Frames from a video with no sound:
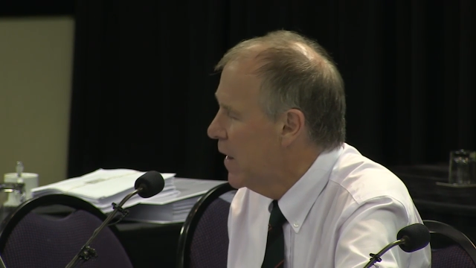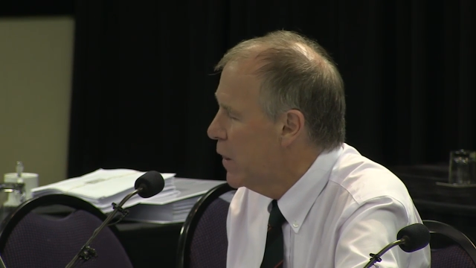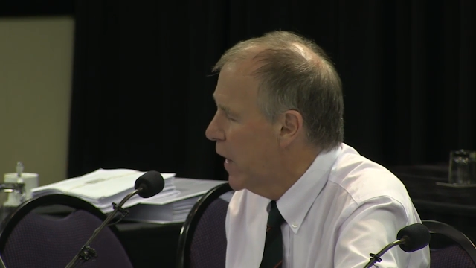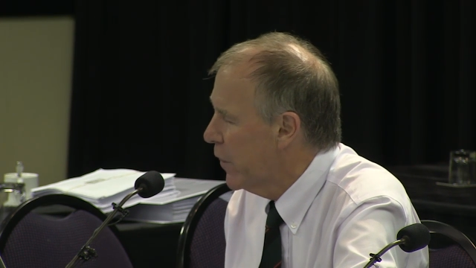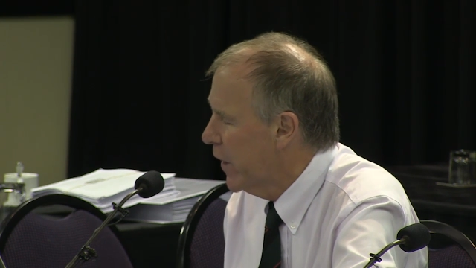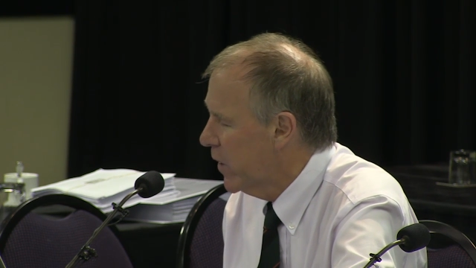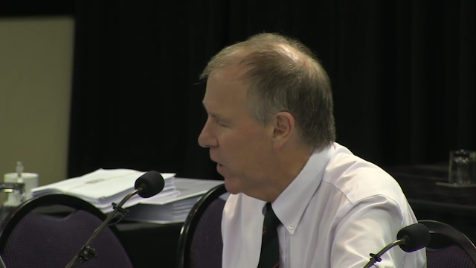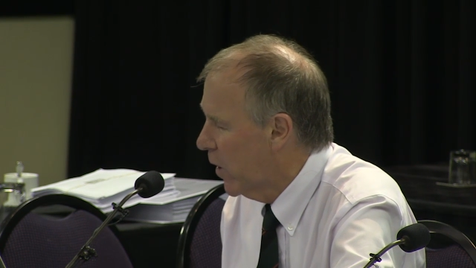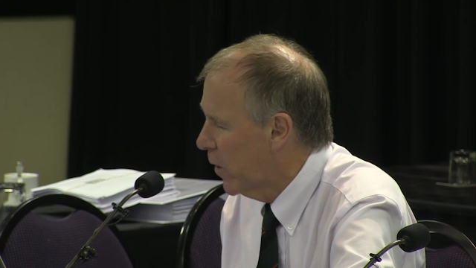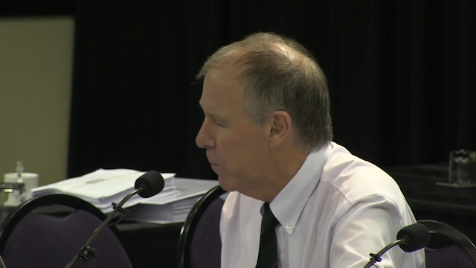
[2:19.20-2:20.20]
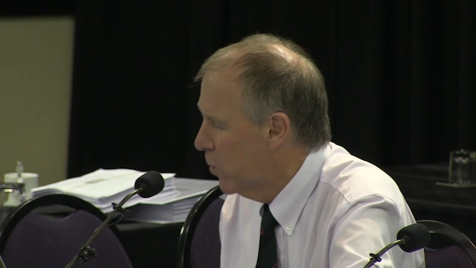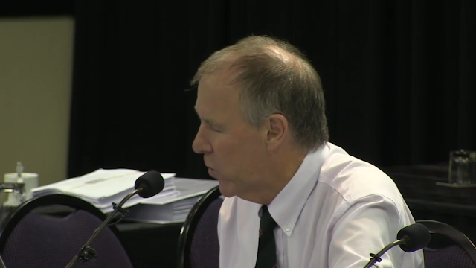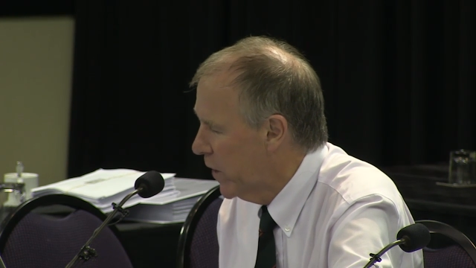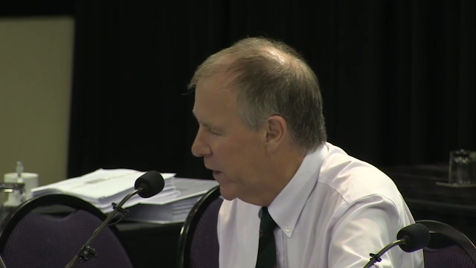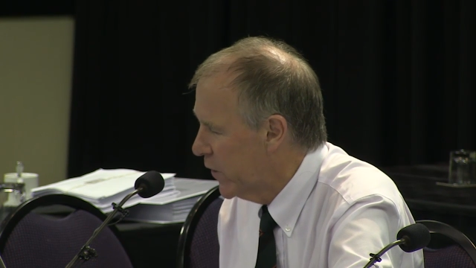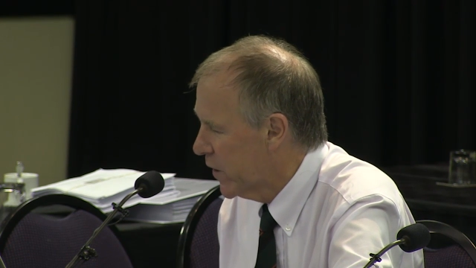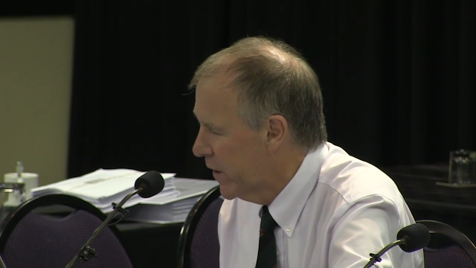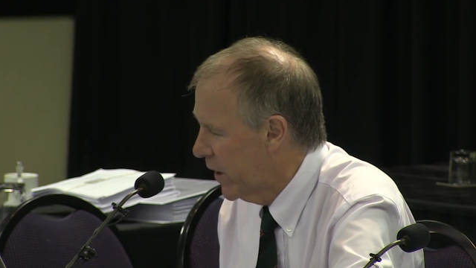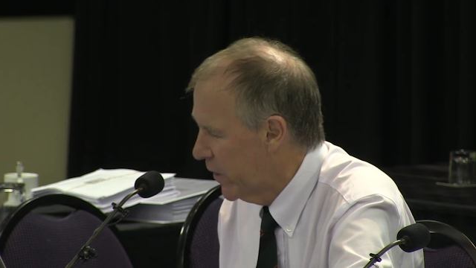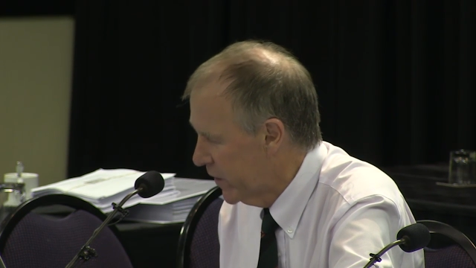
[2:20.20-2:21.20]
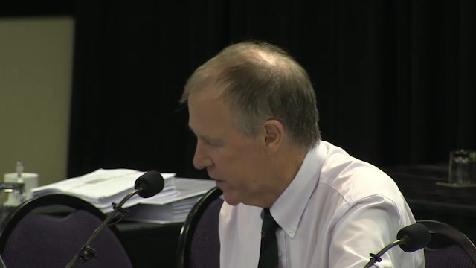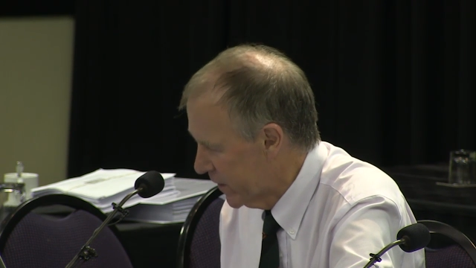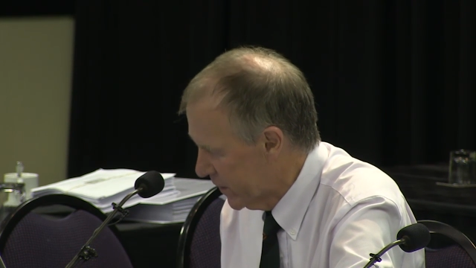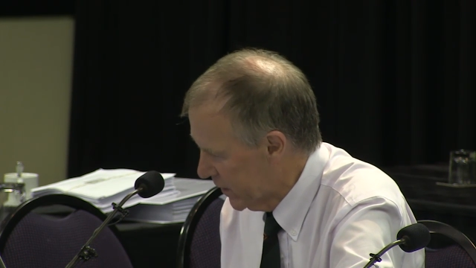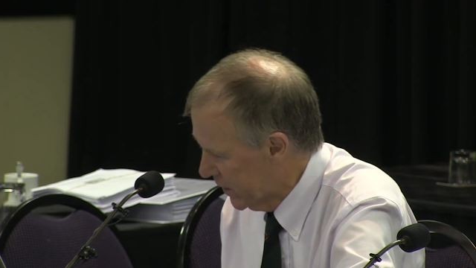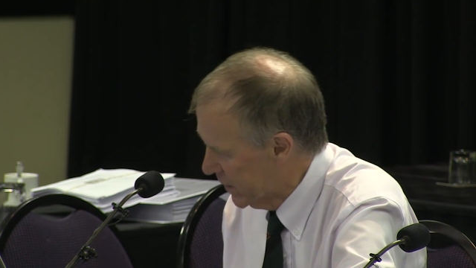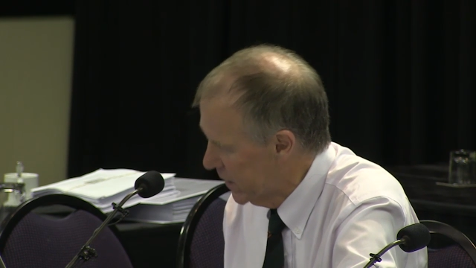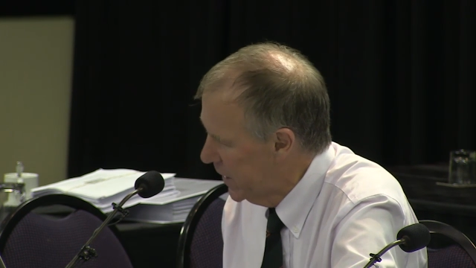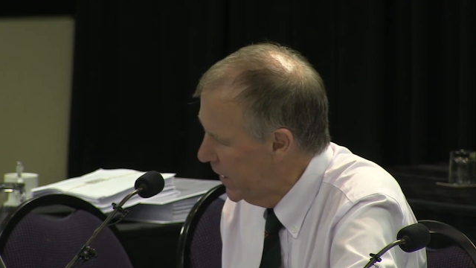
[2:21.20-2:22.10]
that they are more insulin resistant.